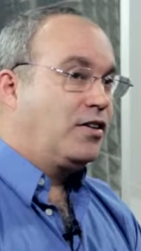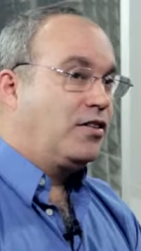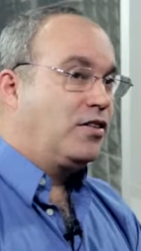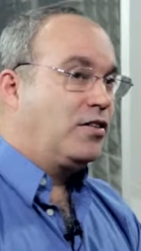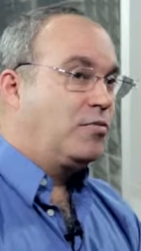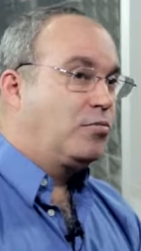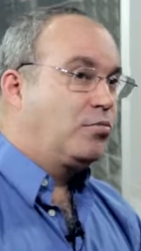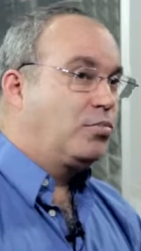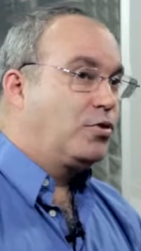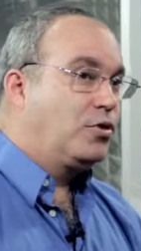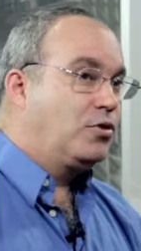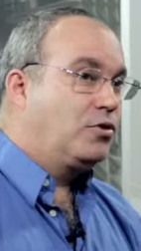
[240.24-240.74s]
to
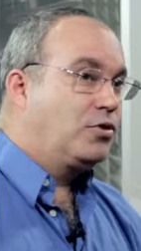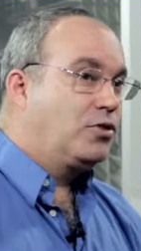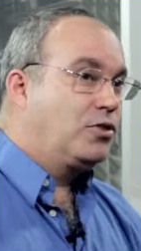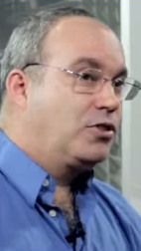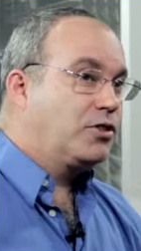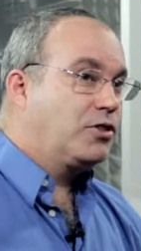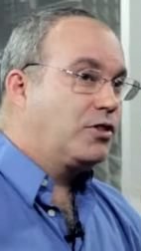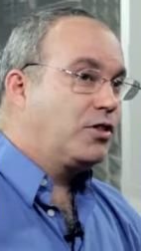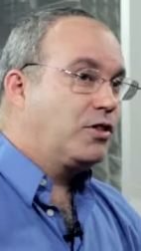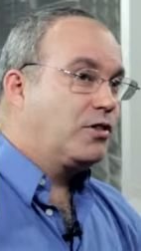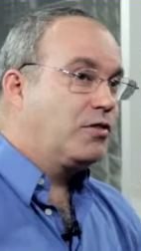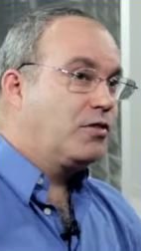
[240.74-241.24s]

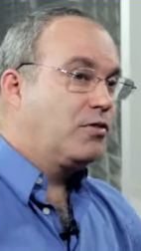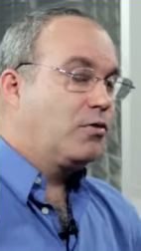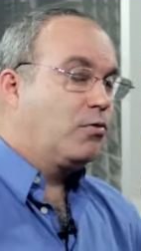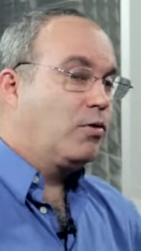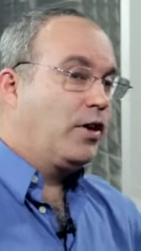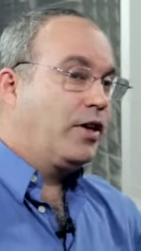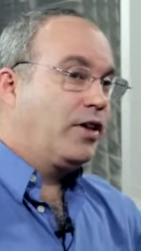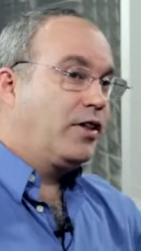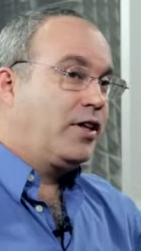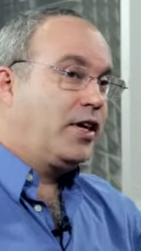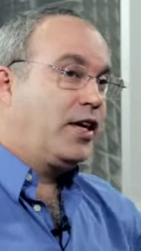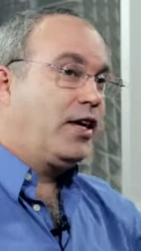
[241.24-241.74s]
boost
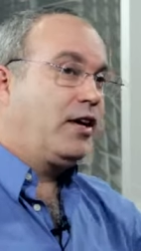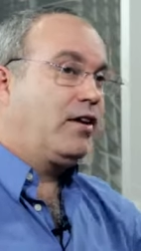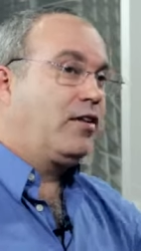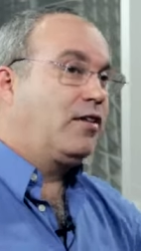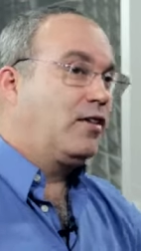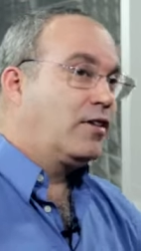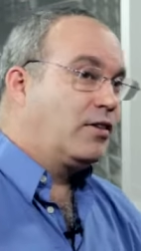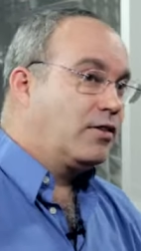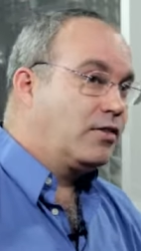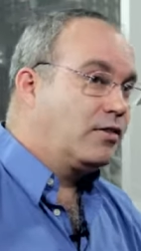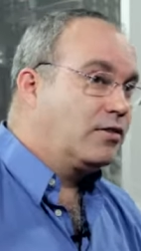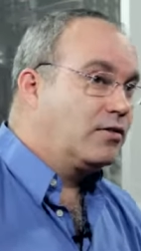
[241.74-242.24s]
what
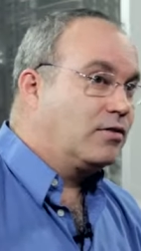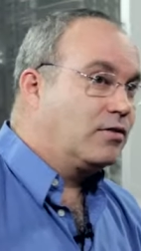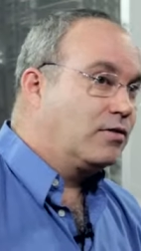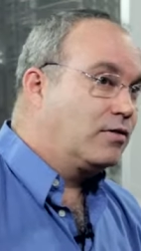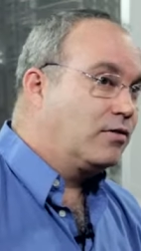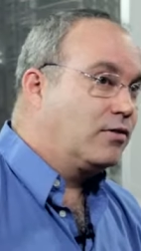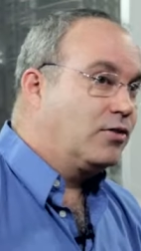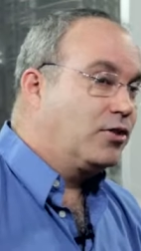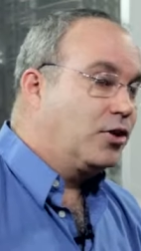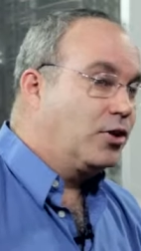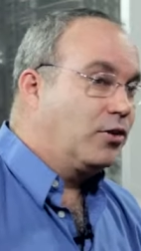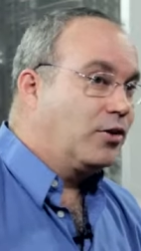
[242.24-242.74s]
they're
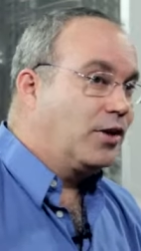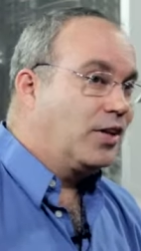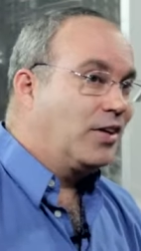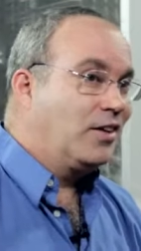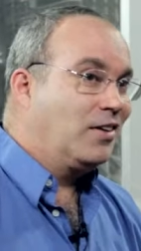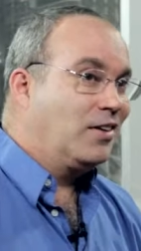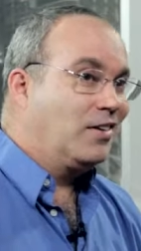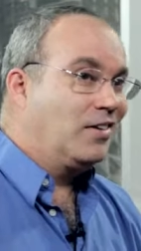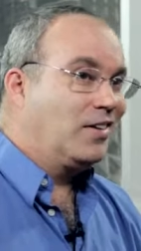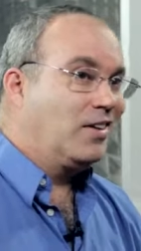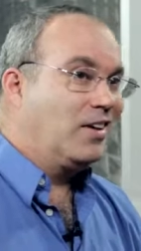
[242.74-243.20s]
doing